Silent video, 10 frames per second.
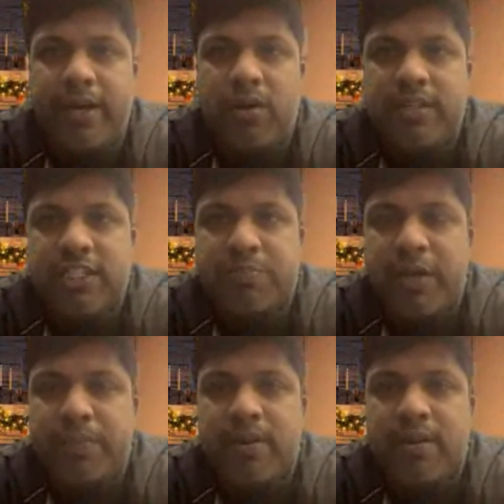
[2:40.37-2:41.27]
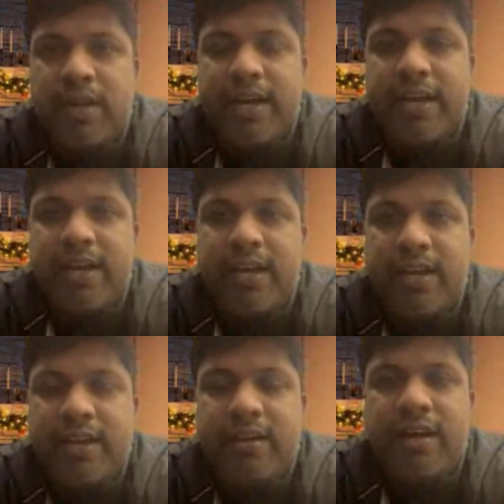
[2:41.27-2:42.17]
all these people.
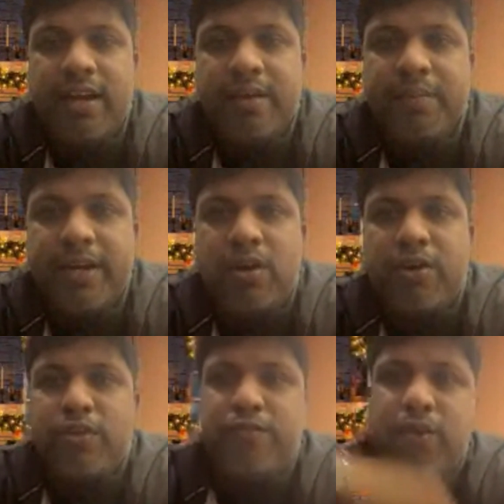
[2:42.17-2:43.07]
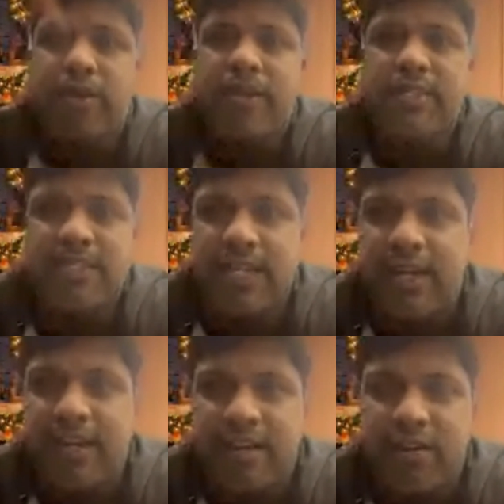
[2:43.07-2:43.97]
I met a lot of doctors
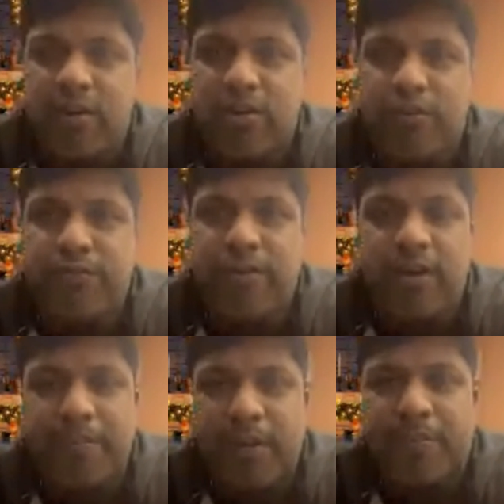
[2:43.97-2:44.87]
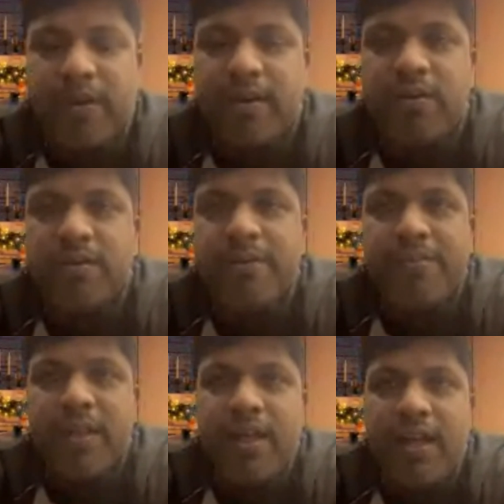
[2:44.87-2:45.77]
there and a lot of people around,
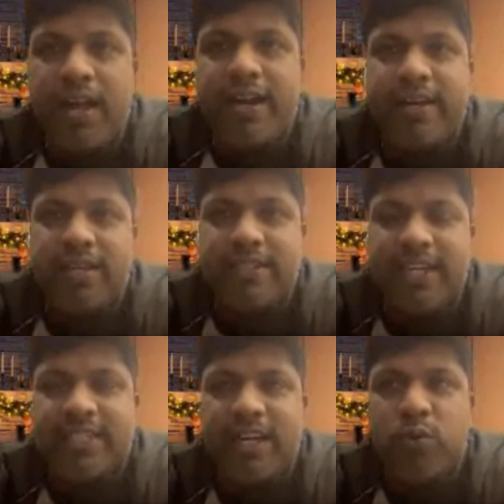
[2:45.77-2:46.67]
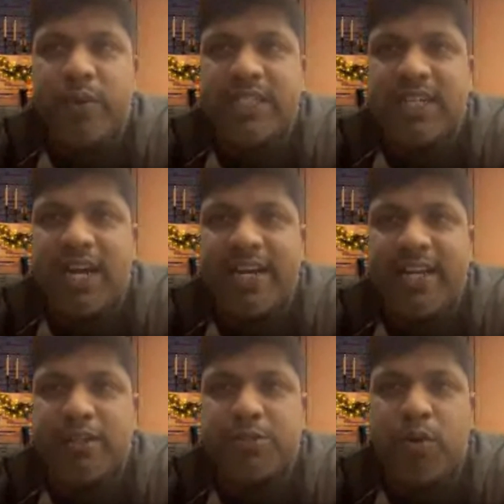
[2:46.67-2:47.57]
and that's how we started
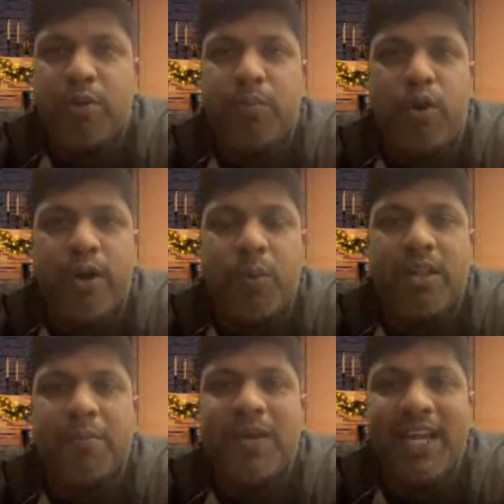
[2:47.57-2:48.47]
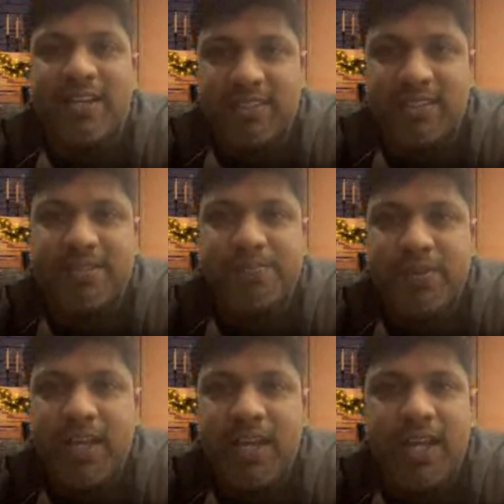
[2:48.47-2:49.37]
a small bond with the players.
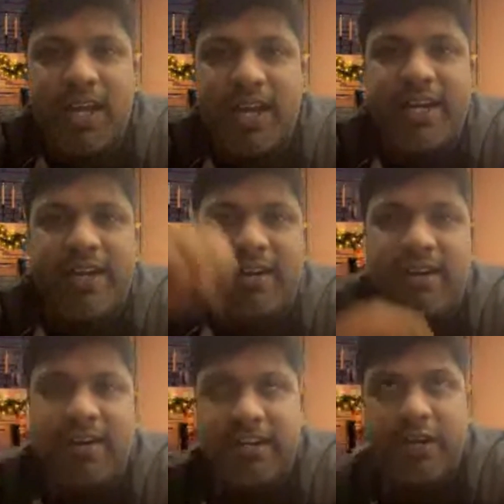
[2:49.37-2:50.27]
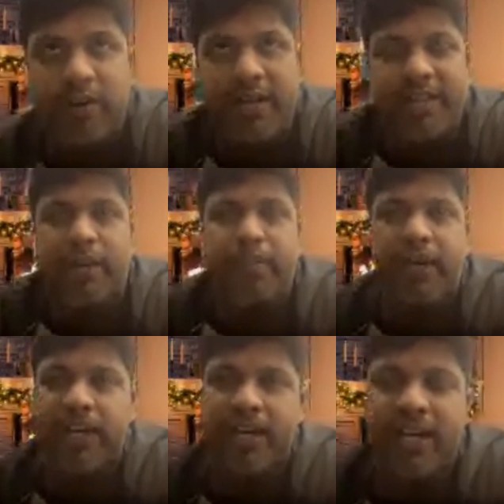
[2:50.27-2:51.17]
And during that
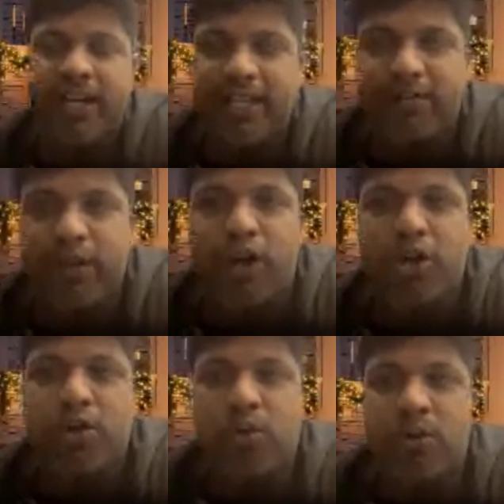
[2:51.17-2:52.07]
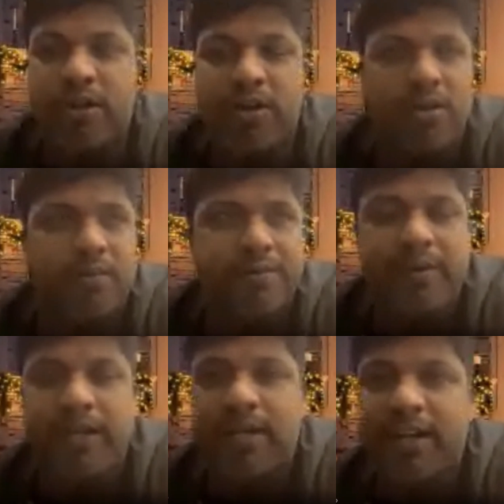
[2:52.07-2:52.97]
period, I think we all know.
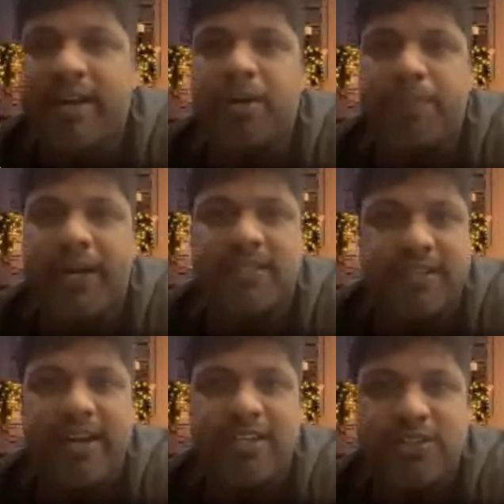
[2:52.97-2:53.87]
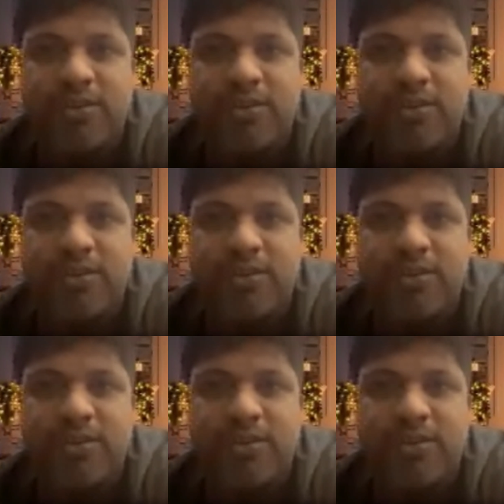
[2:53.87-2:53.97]
Leander Pace, right? So